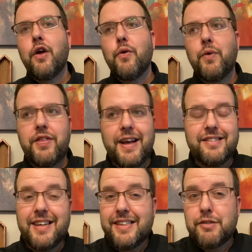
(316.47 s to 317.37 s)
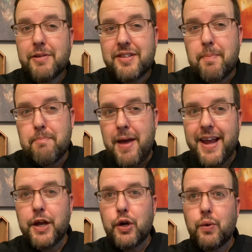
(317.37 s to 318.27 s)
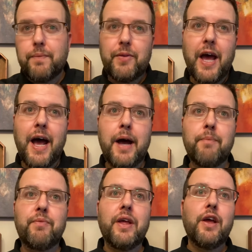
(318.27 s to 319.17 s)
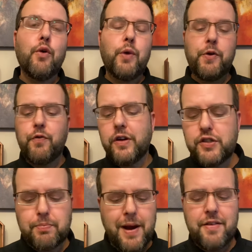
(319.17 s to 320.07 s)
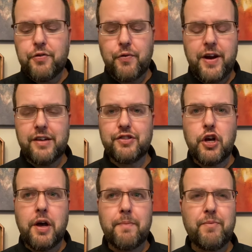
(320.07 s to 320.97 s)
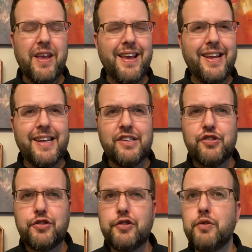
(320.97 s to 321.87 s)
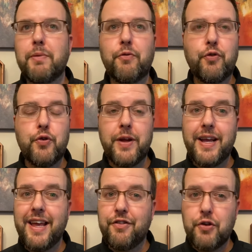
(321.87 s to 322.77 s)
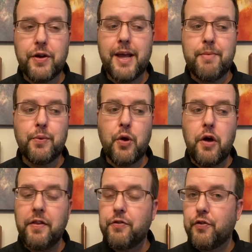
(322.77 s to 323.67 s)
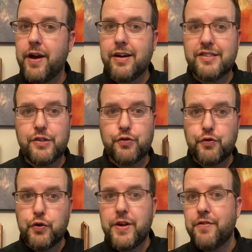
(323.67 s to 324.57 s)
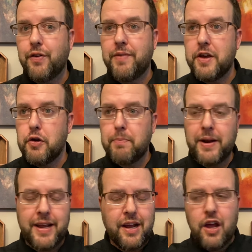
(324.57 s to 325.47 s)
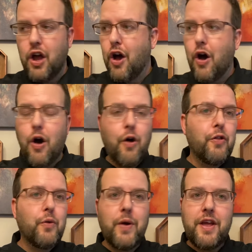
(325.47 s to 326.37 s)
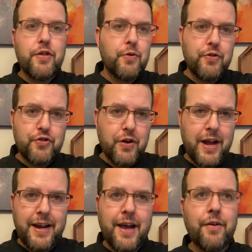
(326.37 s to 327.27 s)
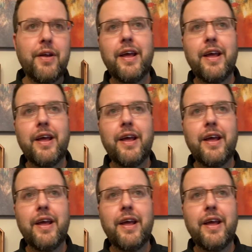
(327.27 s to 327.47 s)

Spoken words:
With that said, it smells like mango. When you first spray this fragrance on, it is super fruity. And don't get me wrong, this fragrance is fruity from the opening all the way through the dry down.